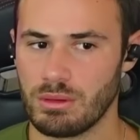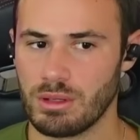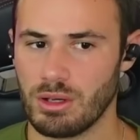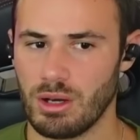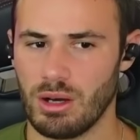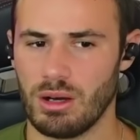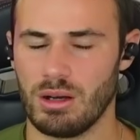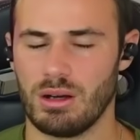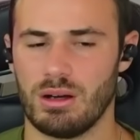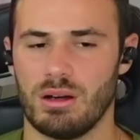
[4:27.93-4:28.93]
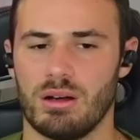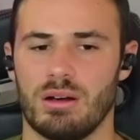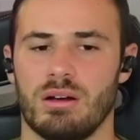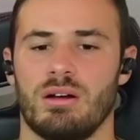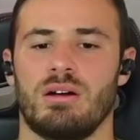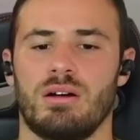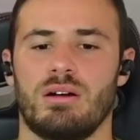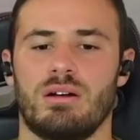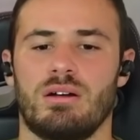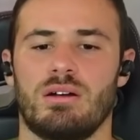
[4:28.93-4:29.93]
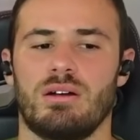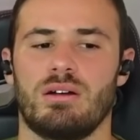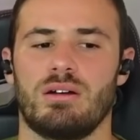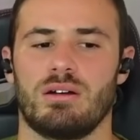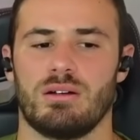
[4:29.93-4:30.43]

[no speech]